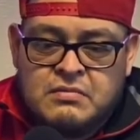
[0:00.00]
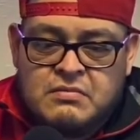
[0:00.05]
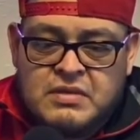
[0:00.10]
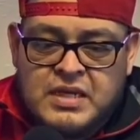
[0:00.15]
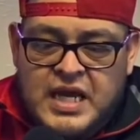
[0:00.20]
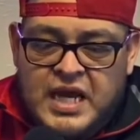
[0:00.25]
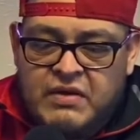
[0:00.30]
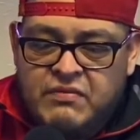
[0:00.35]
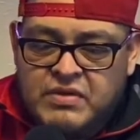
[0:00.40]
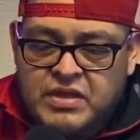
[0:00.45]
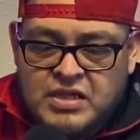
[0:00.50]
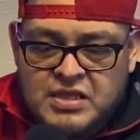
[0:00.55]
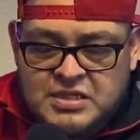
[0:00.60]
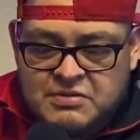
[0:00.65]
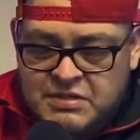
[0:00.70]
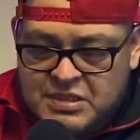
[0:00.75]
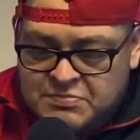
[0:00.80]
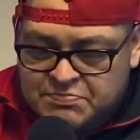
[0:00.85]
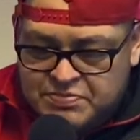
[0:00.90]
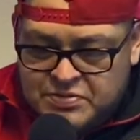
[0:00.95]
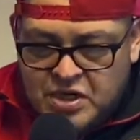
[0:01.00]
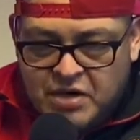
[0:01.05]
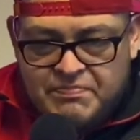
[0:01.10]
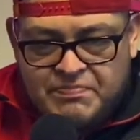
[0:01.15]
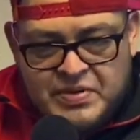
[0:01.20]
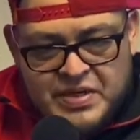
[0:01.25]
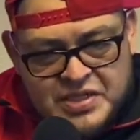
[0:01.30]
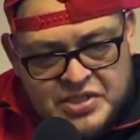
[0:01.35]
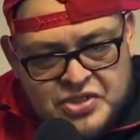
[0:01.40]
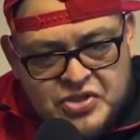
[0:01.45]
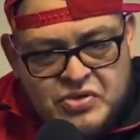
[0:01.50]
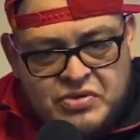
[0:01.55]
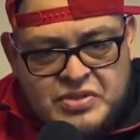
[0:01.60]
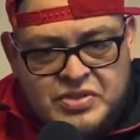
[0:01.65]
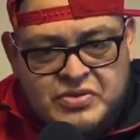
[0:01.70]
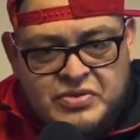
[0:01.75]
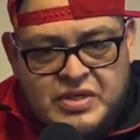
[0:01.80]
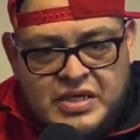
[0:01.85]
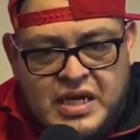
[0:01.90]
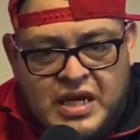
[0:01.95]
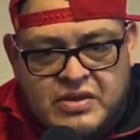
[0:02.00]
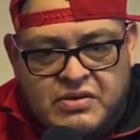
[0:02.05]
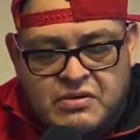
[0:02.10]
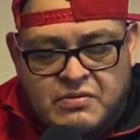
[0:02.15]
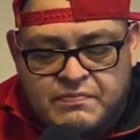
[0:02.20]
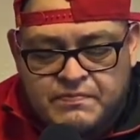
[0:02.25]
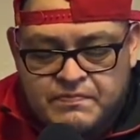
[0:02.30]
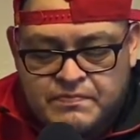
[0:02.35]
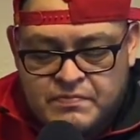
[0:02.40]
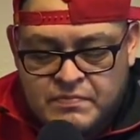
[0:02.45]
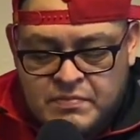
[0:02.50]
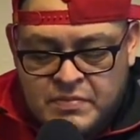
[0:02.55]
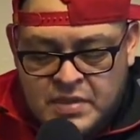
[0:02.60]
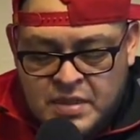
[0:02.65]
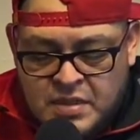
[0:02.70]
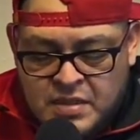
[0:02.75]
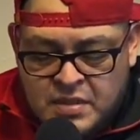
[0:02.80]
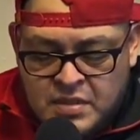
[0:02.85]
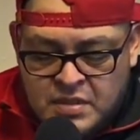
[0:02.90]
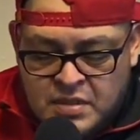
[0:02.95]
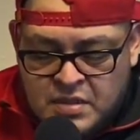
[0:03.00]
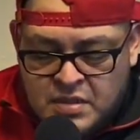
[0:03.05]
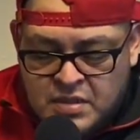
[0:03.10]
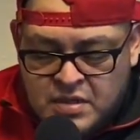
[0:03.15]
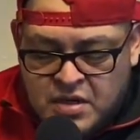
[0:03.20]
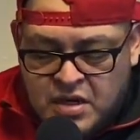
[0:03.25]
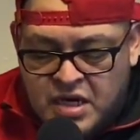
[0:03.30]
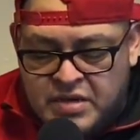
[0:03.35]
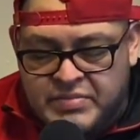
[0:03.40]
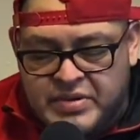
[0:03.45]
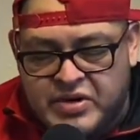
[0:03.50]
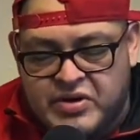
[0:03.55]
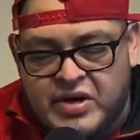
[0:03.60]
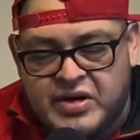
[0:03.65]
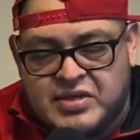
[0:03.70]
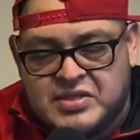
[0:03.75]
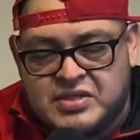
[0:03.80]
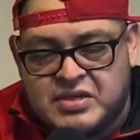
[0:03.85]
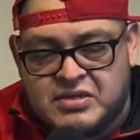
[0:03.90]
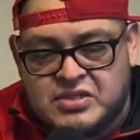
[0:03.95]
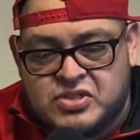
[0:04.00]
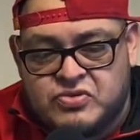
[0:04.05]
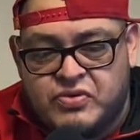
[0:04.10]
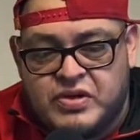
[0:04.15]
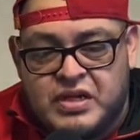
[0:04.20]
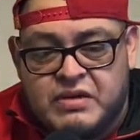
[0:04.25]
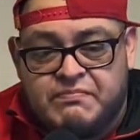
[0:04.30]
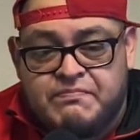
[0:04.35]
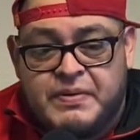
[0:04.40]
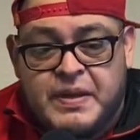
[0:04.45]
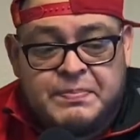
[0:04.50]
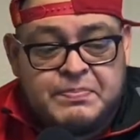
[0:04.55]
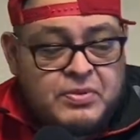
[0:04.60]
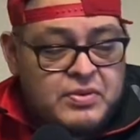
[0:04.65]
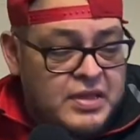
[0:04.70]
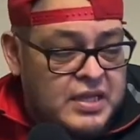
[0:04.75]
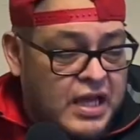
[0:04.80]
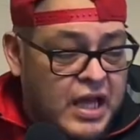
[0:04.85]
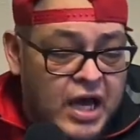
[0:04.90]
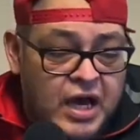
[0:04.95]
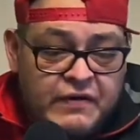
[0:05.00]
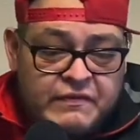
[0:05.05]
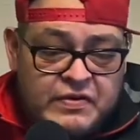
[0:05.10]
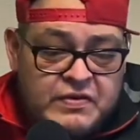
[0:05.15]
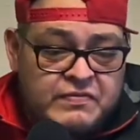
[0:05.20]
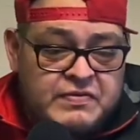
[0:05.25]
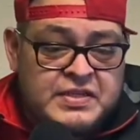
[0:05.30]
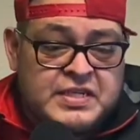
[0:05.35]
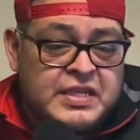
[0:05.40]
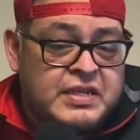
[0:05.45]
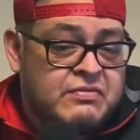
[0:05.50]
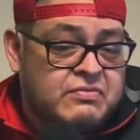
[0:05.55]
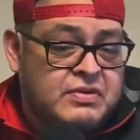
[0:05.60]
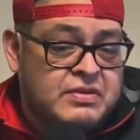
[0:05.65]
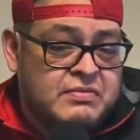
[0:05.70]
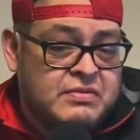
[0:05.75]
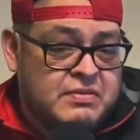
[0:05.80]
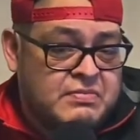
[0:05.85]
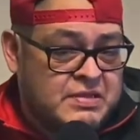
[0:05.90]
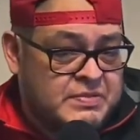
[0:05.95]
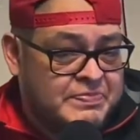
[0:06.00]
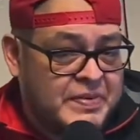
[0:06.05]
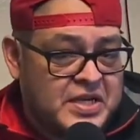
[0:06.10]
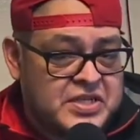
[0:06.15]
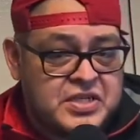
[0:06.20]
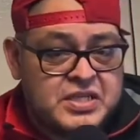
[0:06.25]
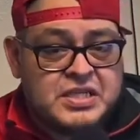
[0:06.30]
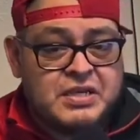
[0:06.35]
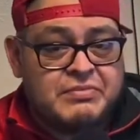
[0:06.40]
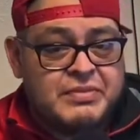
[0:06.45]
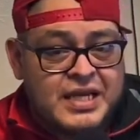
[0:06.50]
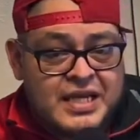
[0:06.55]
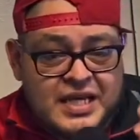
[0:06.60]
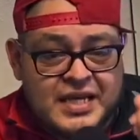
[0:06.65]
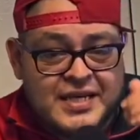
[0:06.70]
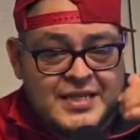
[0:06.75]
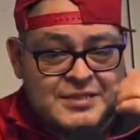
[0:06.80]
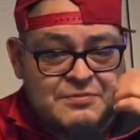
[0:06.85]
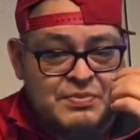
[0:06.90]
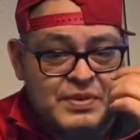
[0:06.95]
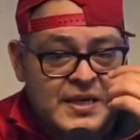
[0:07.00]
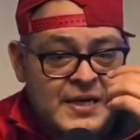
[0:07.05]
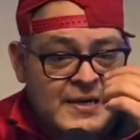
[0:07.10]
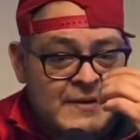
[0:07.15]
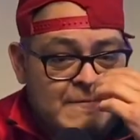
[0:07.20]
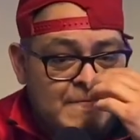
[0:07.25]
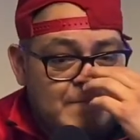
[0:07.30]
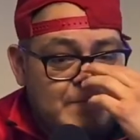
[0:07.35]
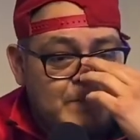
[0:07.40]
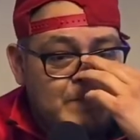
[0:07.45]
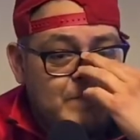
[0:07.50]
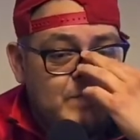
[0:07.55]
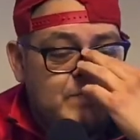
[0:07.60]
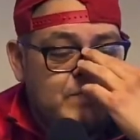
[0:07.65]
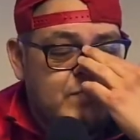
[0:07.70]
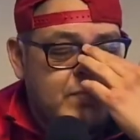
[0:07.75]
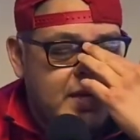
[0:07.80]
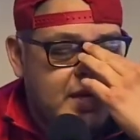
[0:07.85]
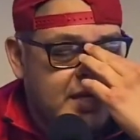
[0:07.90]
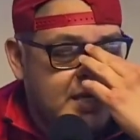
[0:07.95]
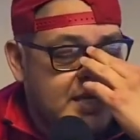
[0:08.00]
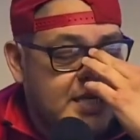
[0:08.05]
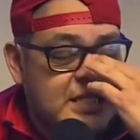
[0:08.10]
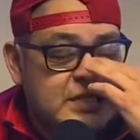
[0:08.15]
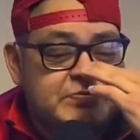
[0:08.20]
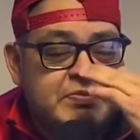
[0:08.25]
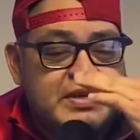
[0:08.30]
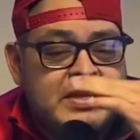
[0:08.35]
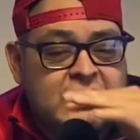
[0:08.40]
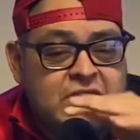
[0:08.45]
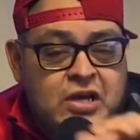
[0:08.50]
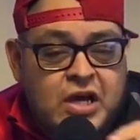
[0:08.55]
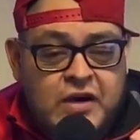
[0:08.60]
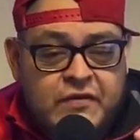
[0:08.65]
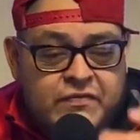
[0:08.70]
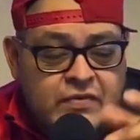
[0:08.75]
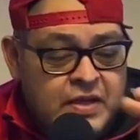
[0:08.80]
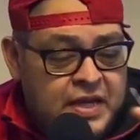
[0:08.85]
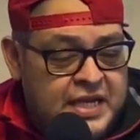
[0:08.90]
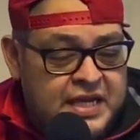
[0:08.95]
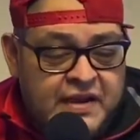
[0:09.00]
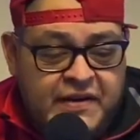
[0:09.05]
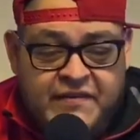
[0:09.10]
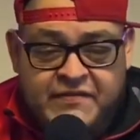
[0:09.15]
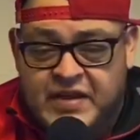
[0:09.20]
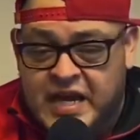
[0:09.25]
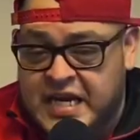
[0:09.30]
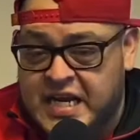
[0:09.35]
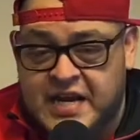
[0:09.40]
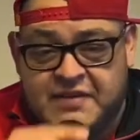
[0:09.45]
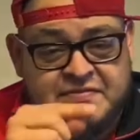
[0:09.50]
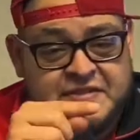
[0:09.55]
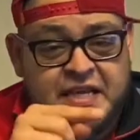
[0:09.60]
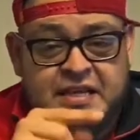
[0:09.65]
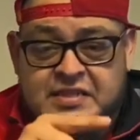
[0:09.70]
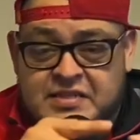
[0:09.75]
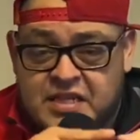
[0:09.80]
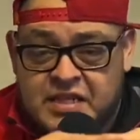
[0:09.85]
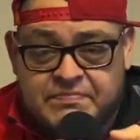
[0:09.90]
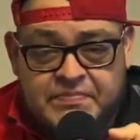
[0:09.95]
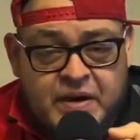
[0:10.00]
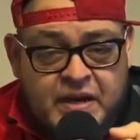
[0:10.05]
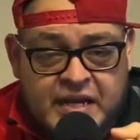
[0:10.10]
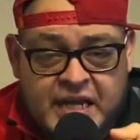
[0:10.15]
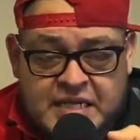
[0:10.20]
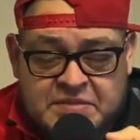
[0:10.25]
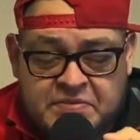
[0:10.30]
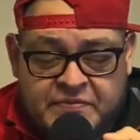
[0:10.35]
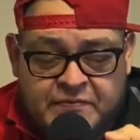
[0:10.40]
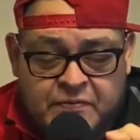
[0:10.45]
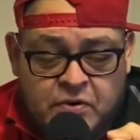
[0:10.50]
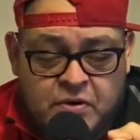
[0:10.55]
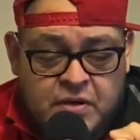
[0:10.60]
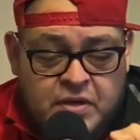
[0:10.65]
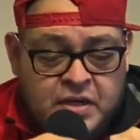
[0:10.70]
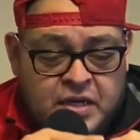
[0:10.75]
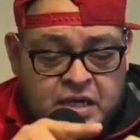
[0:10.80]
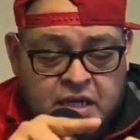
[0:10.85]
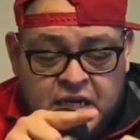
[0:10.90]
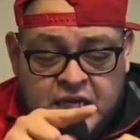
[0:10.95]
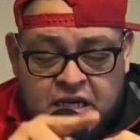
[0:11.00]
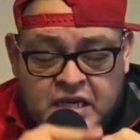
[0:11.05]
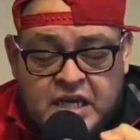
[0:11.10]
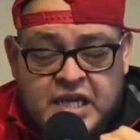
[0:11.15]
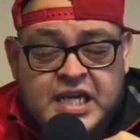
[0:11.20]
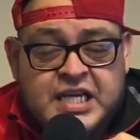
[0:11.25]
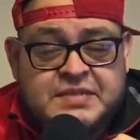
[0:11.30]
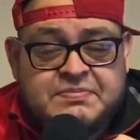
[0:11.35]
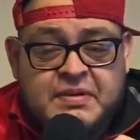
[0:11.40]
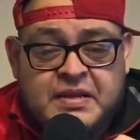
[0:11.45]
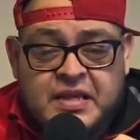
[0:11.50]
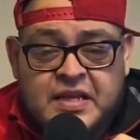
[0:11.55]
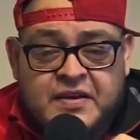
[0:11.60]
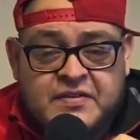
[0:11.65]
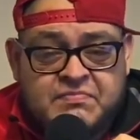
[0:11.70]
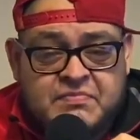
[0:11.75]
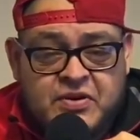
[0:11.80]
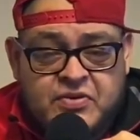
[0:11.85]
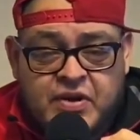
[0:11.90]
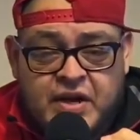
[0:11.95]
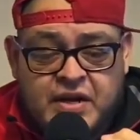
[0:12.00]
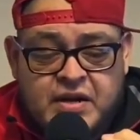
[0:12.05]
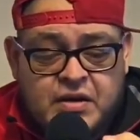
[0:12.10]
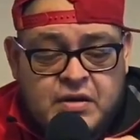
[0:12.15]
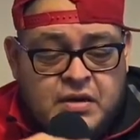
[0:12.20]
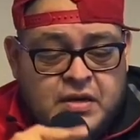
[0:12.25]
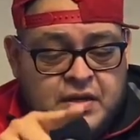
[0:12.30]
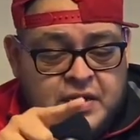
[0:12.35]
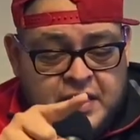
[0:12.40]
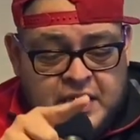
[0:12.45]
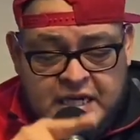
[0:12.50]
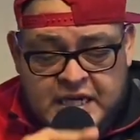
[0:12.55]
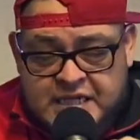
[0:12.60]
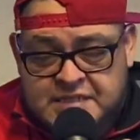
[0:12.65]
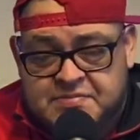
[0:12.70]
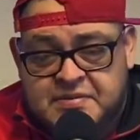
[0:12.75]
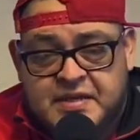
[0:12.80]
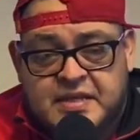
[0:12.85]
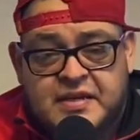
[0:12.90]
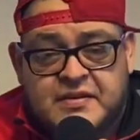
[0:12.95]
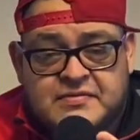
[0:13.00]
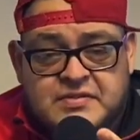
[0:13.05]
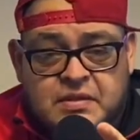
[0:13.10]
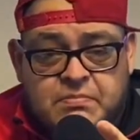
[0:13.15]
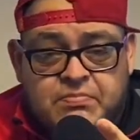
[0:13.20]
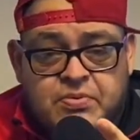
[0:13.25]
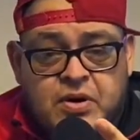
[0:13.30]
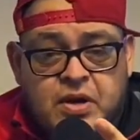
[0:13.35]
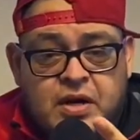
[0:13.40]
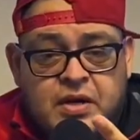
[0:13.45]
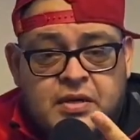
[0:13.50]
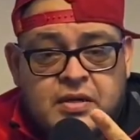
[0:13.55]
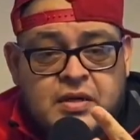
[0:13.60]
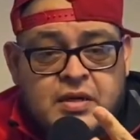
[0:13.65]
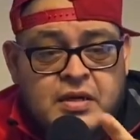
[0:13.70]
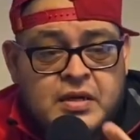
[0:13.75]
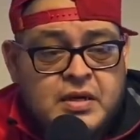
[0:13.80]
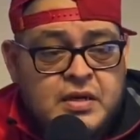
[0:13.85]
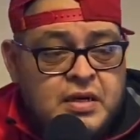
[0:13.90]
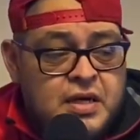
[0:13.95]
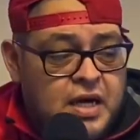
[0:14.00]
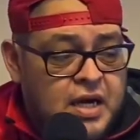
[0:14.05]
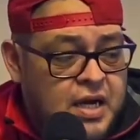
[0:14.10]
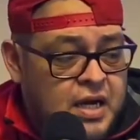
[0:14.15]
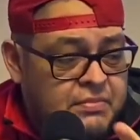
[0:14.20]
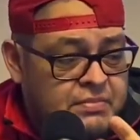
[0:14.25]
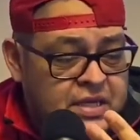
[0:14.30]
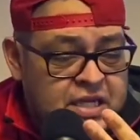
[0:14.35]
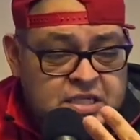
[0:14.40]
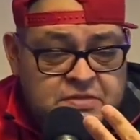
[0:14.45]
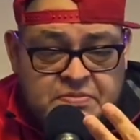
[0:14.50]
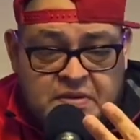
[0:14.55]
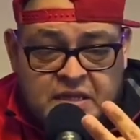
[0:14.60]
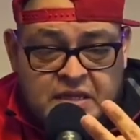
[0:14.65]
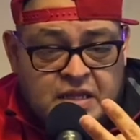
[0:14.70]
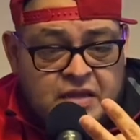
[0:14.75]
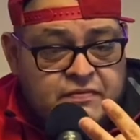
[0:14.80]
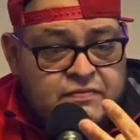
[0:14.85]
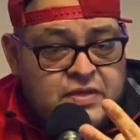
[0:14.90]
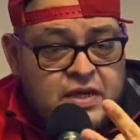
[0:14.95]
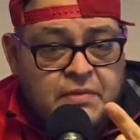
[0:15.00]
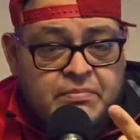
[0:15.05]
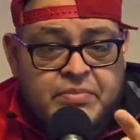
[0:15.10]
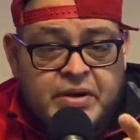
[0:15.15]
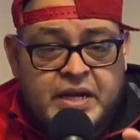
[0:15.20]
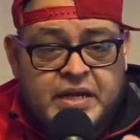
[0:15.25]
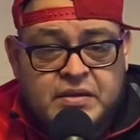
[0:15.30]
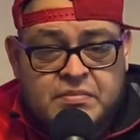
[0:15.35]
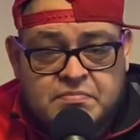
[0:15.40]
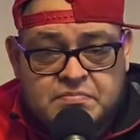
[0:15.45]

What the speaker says: Let's start putting two and two together. Conor McGregor starts tweeting. People love to see, especially someone like ESPN. ESPN loves, and I've said this on the podcast before. ESPN loves McGregor. ESPN loves LeBron. ESPN loves Tom Brady.